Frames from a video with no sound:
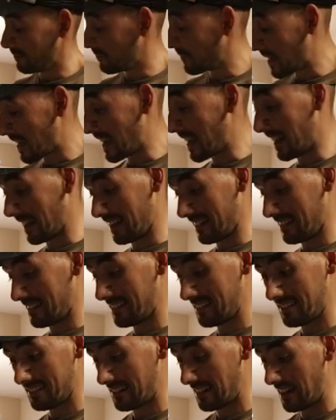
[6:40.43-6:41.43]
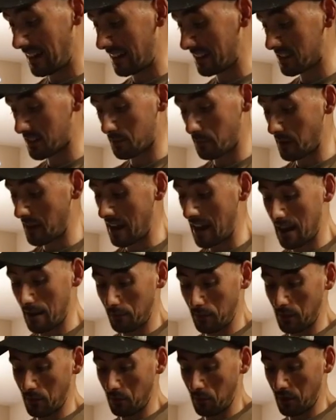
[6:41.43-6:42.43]
man, I'll just be
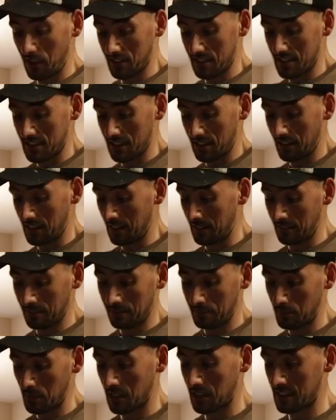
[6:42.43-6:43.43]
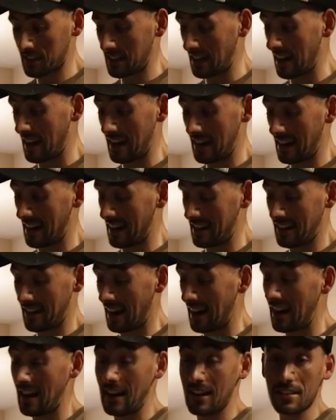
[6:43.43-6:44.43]
happy when it's done, because
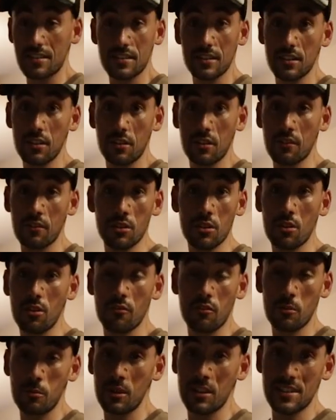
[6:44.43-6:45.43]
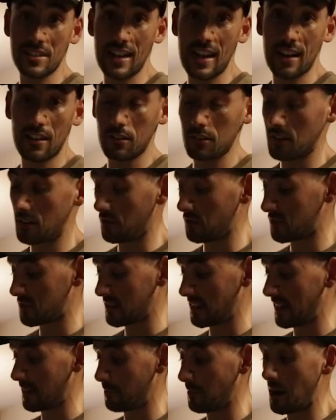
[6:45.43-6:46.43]
I honestly don't even know if I'm going to tackle the other
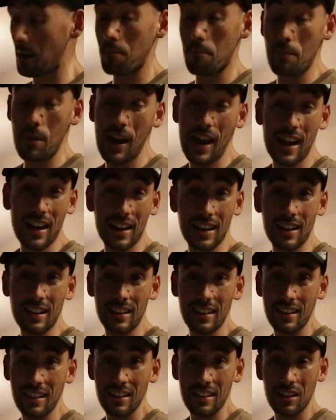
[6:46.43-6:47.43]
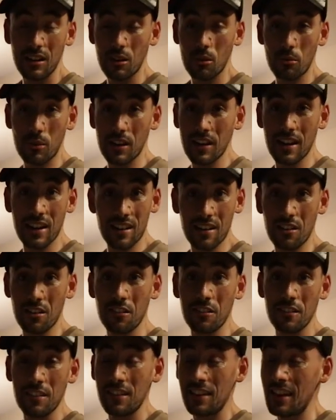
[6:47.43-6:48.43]
side. My back right
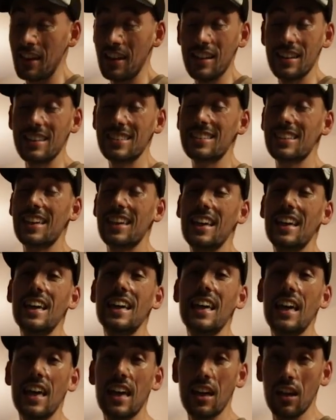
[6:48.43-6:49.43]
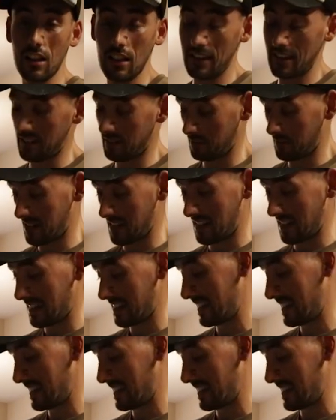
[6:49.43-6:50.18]
now is killing me.